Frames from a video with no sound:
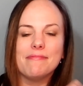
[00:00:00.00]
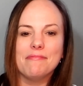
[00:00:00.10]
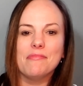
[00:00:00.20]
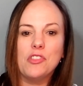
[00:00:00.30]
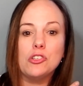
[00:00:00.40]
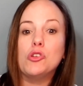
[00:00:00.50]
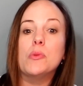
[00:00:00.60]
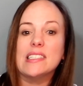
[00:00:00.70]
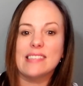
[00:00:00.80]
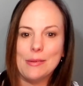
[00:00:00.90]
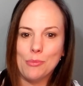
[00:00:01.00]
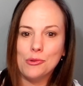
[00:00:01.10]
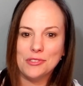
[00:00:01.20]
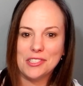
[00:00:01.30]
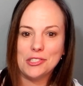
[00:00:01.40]
the two
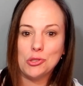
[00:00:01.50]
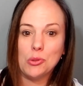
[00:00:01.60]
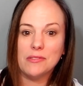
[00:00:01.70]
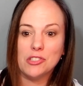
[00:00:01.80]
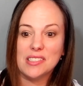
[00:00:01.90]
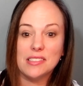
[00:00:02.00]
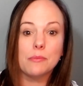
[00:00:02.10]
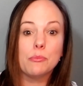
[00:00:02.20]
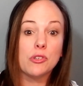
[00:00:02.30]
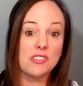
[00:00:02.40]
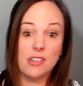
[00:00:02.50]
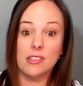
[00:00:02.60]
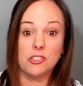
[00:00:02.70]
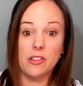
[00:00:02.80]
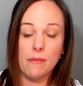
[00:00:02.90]
examples that you have just
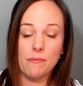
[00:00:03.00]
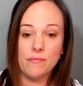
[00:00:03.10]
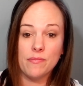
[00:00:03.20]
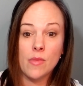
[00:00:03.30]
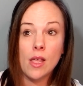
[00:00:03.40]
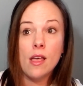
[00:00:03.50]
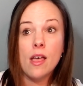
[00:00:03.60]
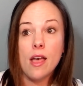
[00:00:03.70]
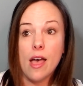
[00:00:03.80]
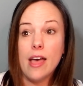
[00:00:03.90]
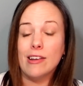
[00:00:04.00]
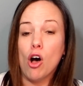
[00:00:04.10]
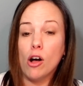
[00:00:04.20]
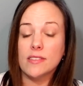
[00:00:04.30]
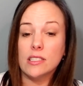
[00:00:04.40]
presented to them. And
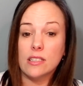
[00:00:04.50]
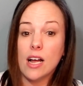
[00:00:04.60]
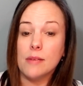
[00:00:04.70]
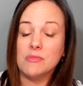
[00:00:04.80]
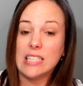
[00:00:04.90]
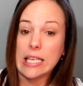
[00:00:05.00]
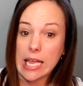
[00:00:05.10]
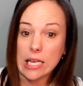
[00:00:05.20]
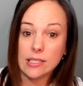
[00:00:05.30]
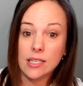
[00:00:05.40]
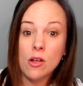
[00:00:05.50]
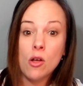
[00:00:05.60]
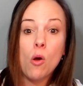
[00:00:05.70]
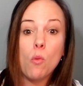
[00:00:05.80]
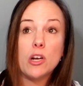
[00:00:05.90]
oftentimes they can't,
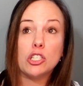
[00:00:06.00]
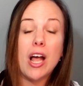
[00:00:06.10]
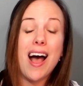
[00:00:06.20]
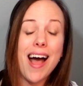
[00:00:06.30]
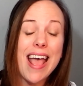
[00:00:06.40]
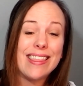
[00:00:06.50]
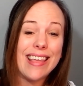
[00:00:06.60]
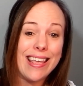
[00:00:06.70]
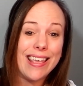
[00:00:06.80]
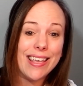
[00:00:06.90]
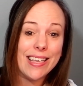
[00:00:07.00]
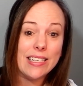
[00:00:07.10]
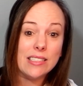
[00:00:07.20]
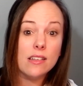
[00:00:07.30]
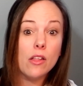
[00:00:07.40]
which I think
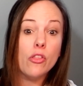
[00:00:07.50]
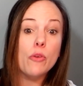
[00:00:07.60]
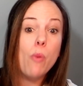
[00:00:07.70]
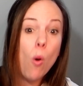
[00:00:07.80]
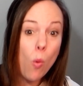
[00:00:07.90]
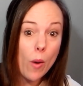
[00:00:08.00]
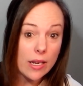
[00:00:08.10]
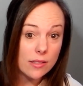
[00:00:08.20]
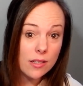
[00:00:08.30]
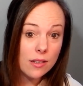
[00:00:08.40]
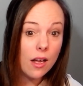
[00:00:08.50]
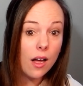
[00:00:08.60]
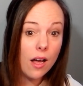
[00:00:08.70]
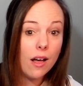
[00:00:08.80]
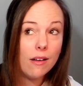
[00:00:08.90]
is the point
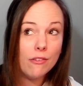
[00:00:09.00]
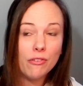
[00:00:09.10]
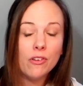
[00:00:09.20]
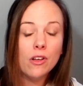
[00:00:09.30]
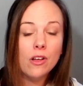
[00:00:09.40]
of